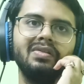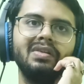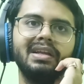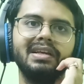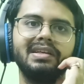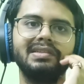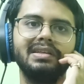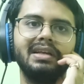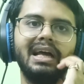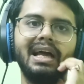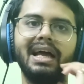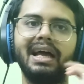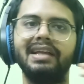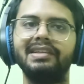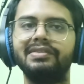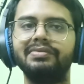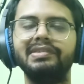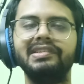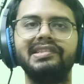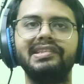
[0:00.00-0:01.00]
you know, like
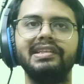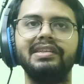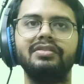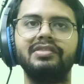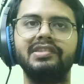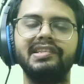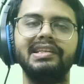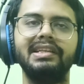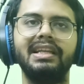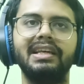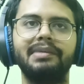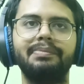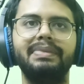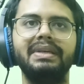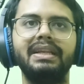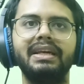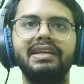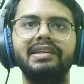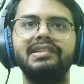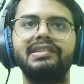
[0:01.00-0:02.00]
as we see like
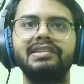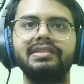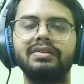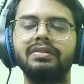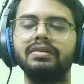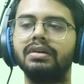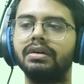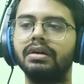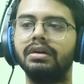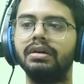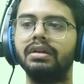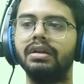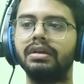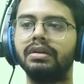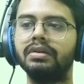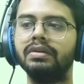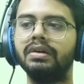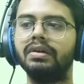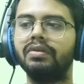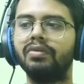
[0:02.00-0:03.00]
Pina is
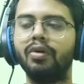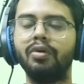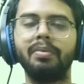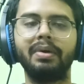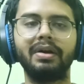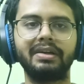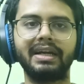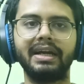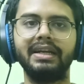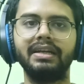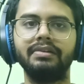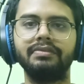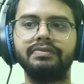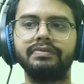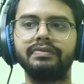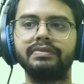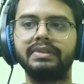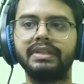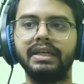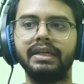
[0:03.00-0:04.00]
like, you know, a robot kind of
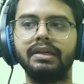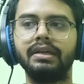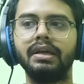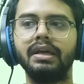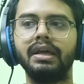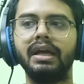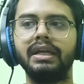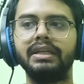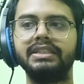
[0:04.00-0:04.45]
thing,